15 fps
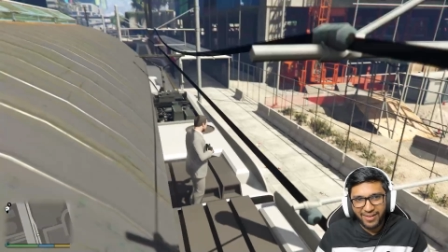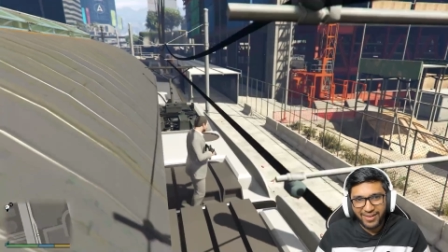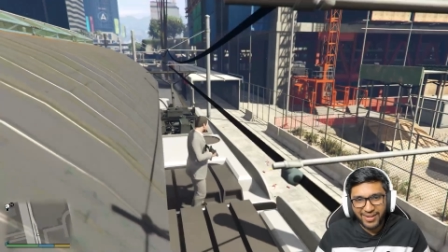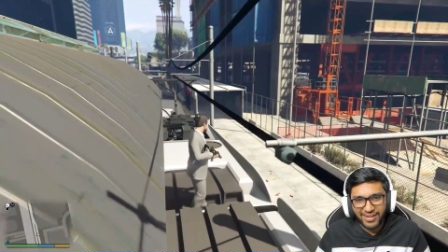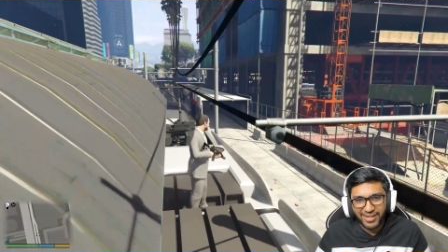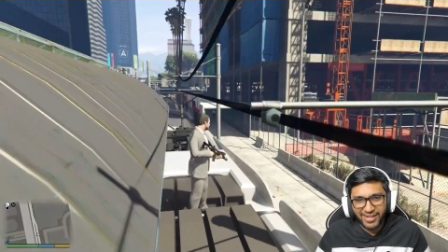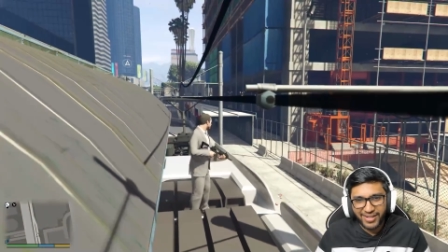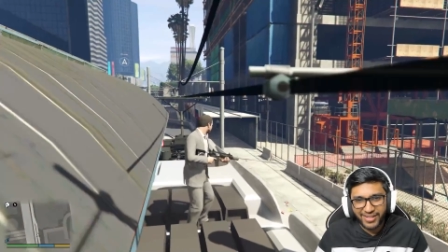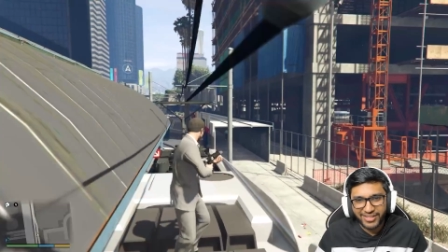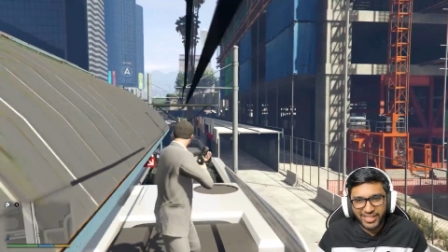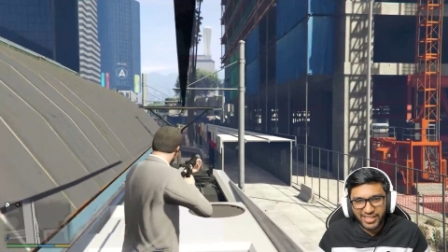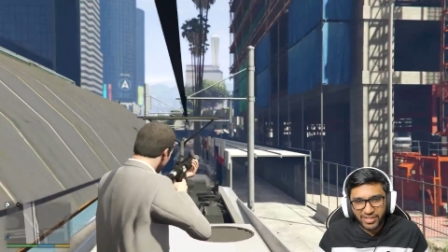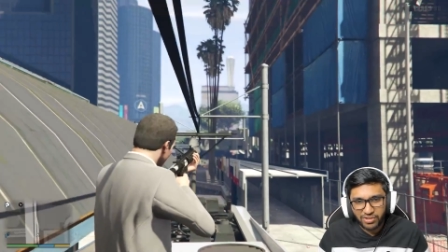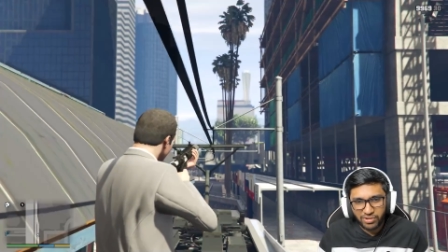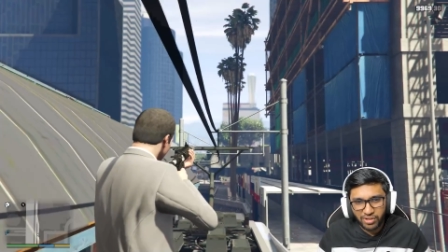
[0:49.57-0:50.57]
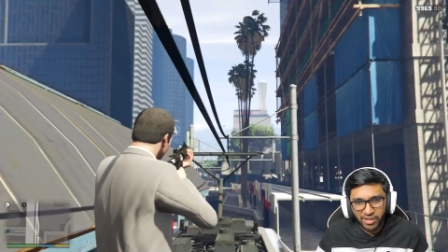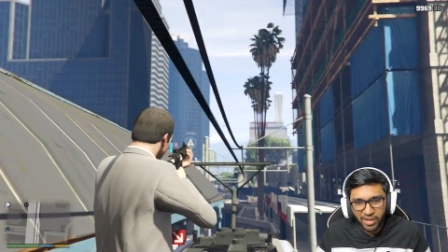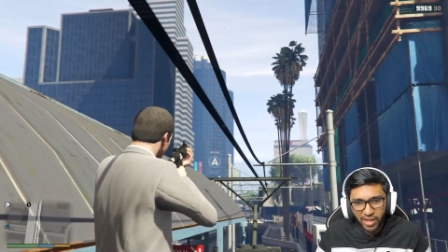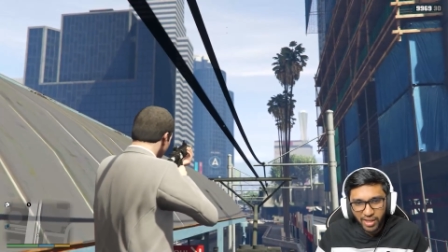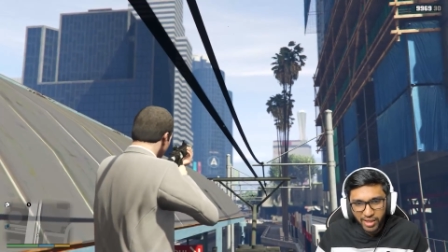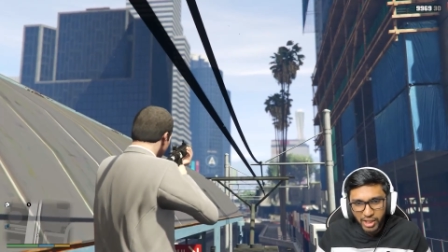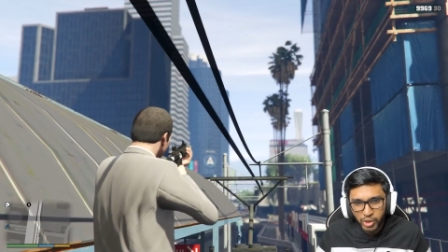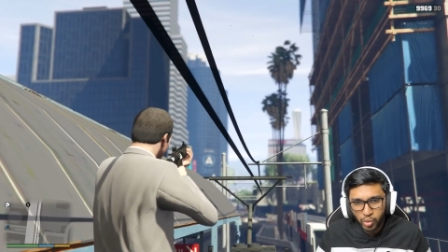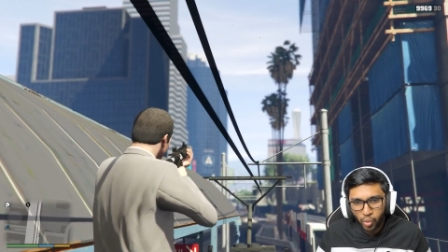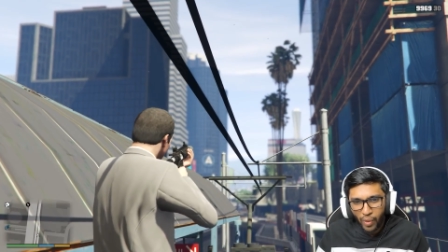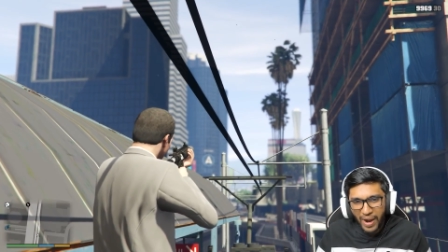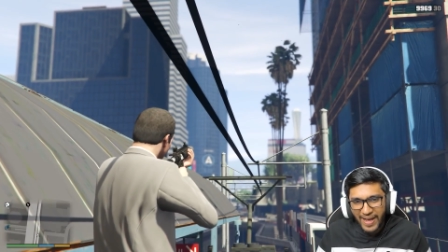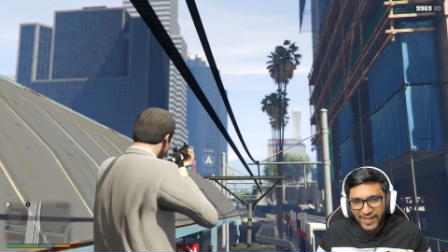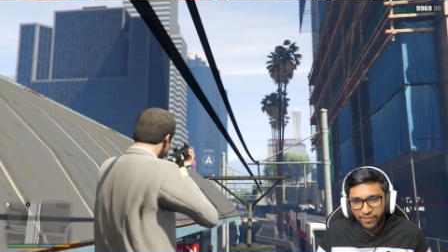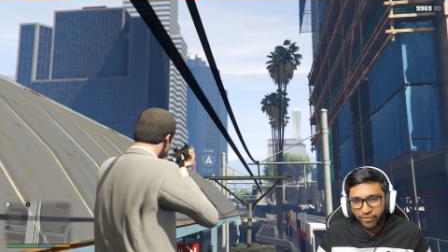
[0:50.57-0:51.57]
Ah, this, this
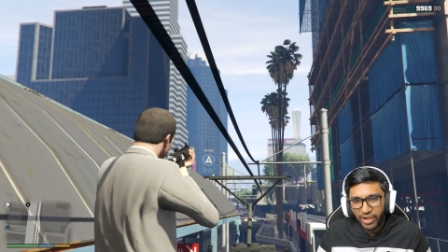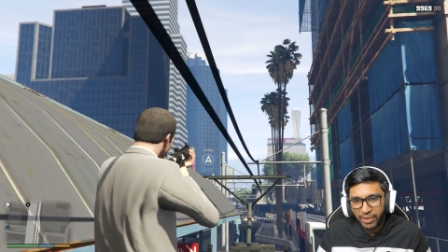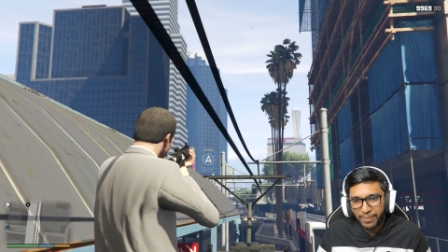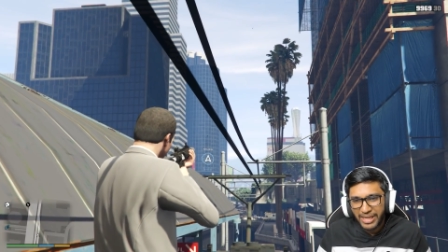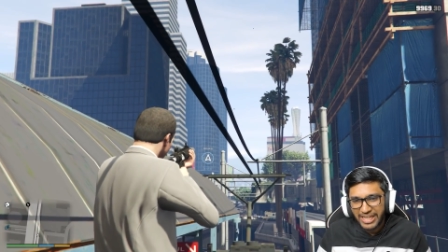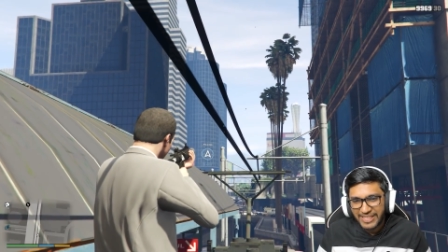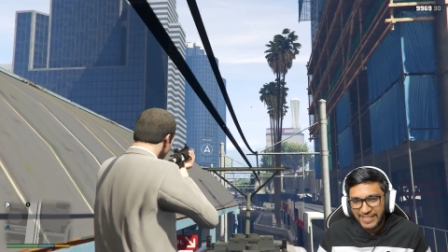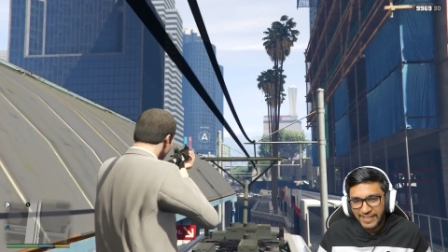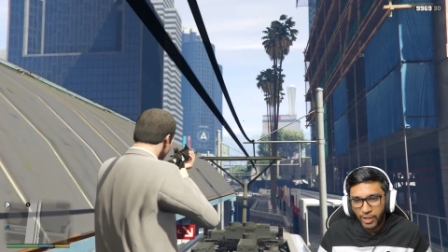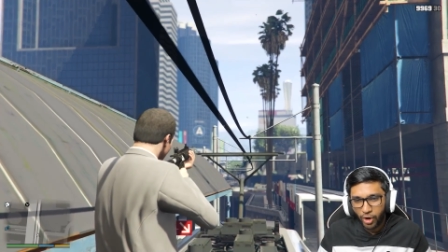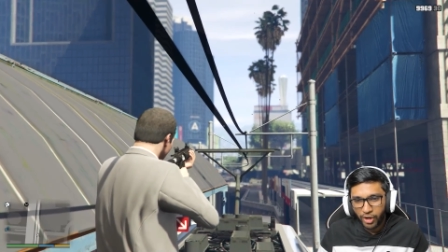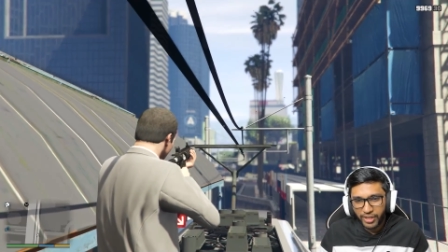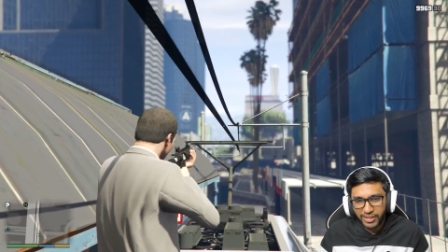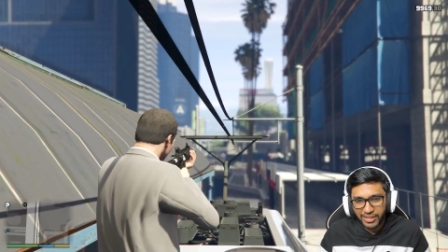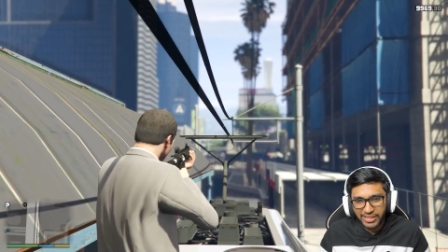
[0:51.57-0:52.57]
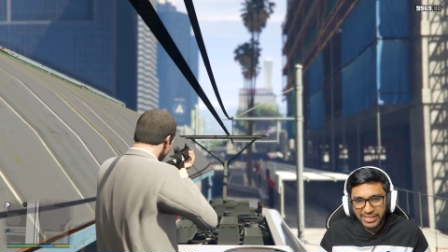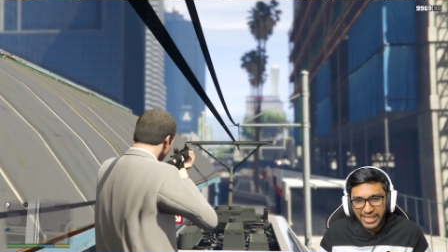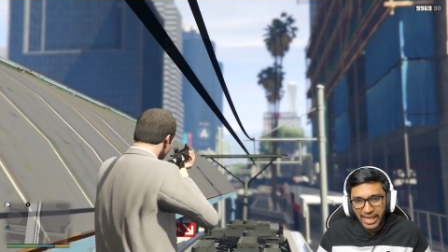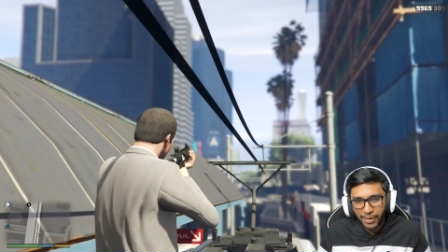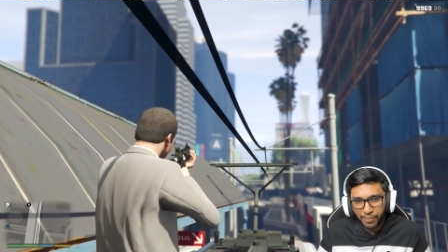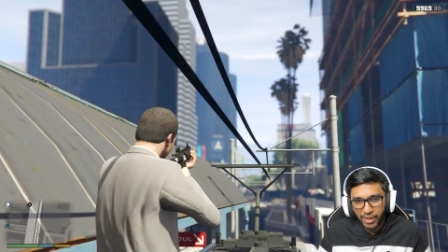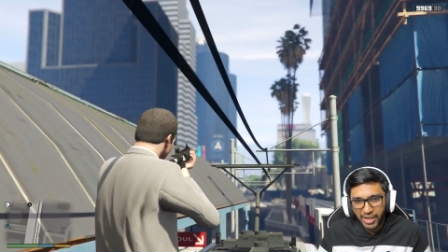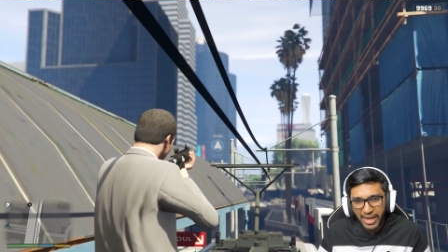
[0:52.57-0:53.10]
wire will be annoying. This cable,